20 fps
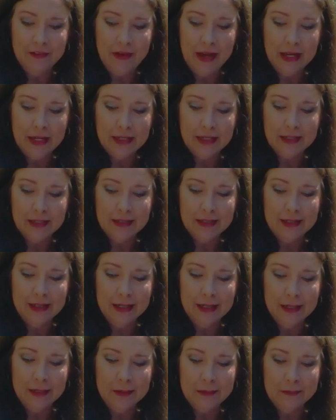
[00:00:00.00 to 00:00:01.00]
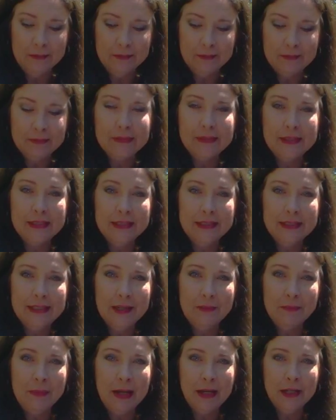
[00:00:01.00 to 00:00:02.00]
if I can um,
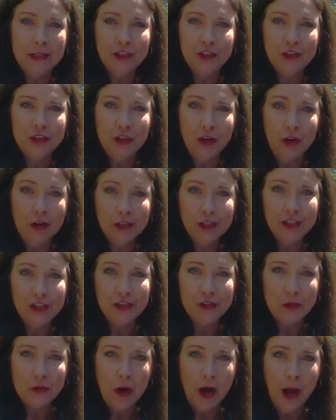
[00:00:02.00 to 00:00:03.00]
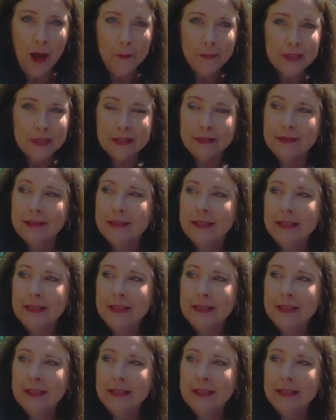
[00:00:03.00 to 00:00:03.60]
get my charges dropped.